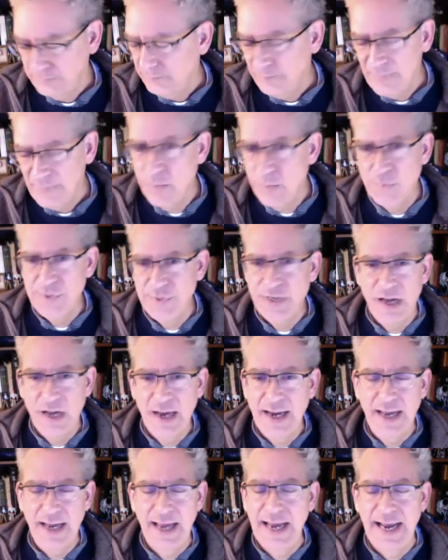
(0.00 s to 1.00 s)
It was not
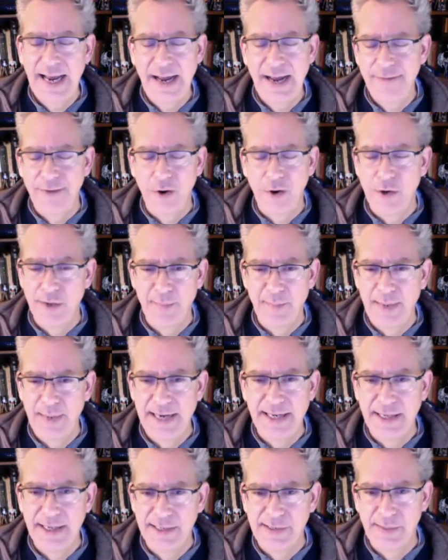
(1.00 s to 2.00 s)
a half-hearted
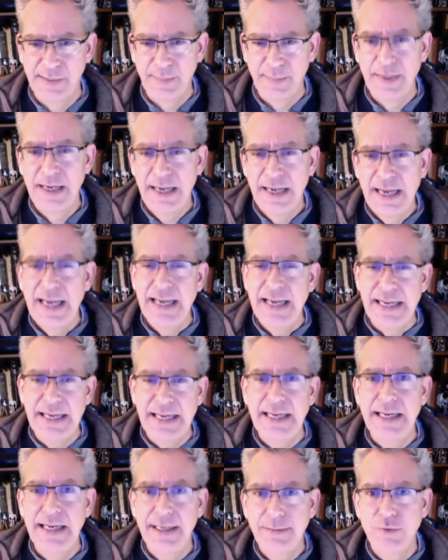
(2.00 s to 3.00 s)
paganism.
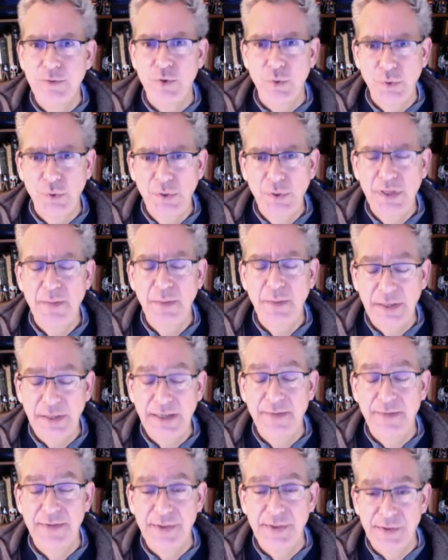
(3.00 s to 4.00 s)
He truly
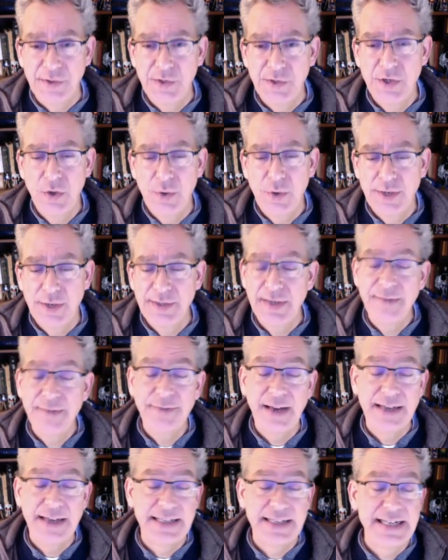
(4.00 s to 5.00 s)
believed in the Stoics, and in
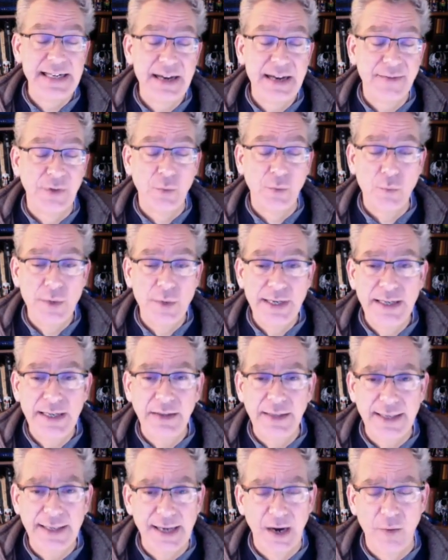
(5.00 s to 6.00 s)
fact, he never
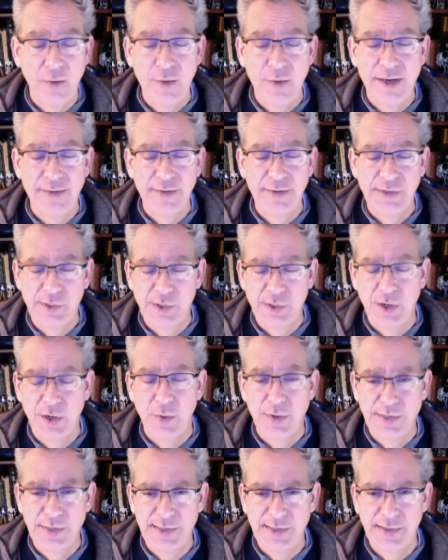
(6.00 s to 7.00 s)
really got rid of his
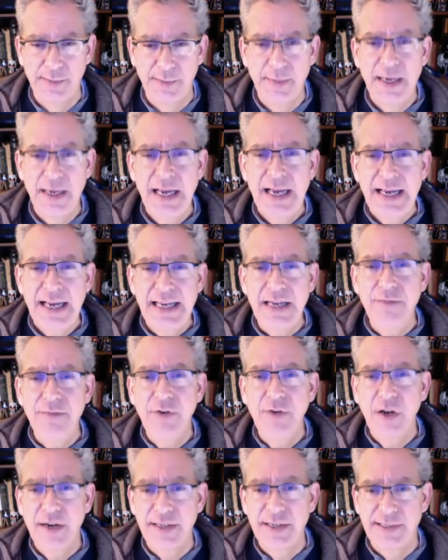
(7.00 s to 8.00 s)
Stoicism. Even
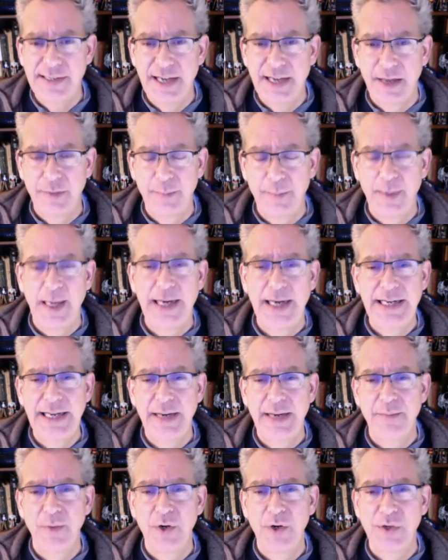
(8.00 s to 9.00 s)
on his deathbed, he
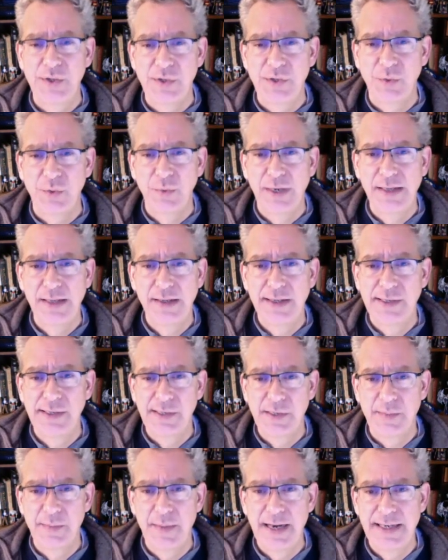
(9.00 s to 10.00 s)
had Marcus
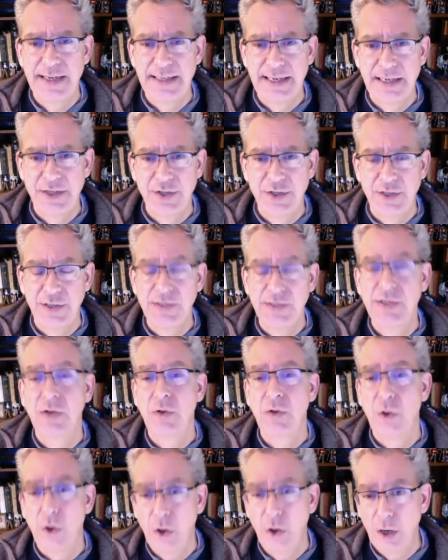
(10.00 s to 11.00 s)
Aurelius's Meditations
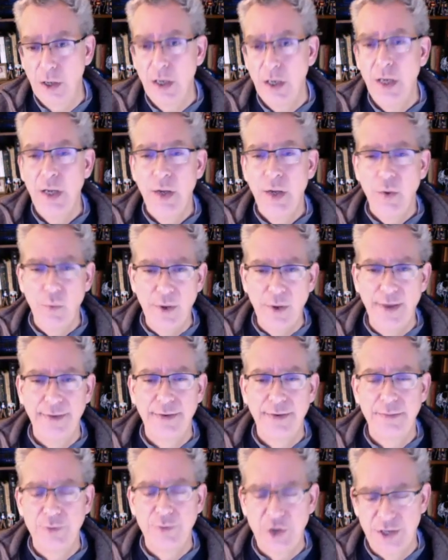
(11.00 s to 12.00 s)
along
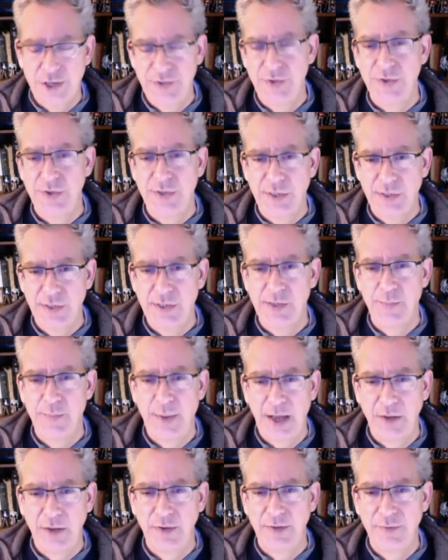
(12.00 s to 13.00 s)
with Chesterton's
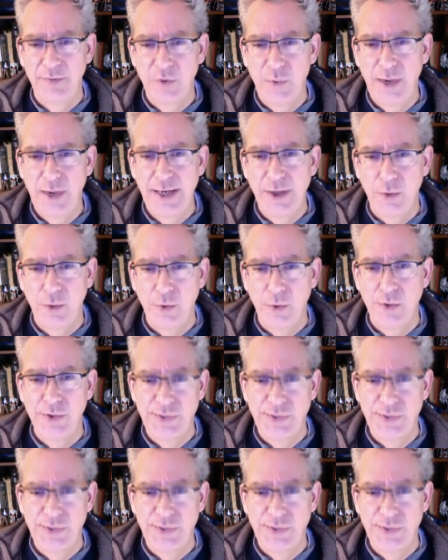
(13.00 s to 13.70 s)
Ballad of the White Horse